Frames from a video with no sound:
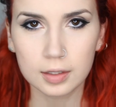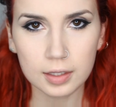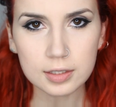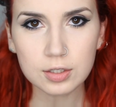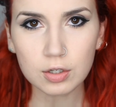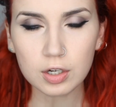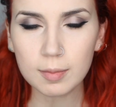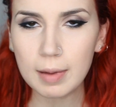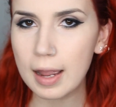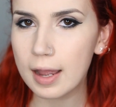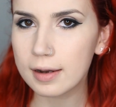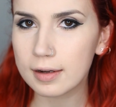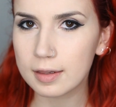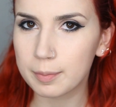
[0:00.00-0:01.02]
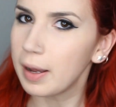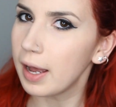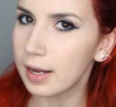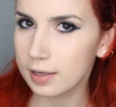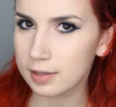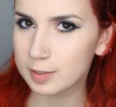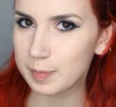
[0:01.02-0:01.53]
Let's talk about the
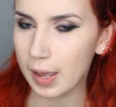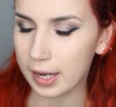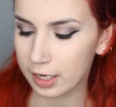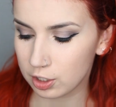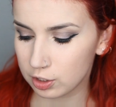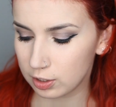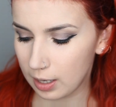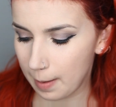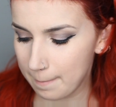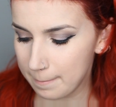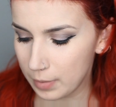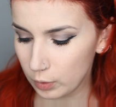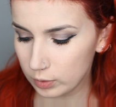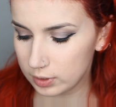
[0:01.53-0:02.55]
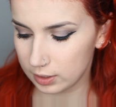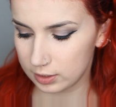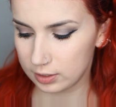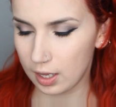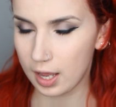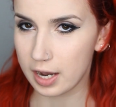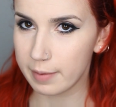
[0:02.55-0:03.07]
part of this package that I'm most
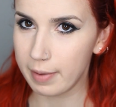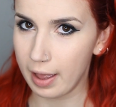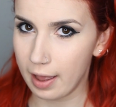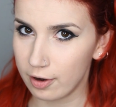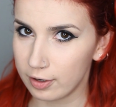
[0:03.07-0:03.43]
excited about,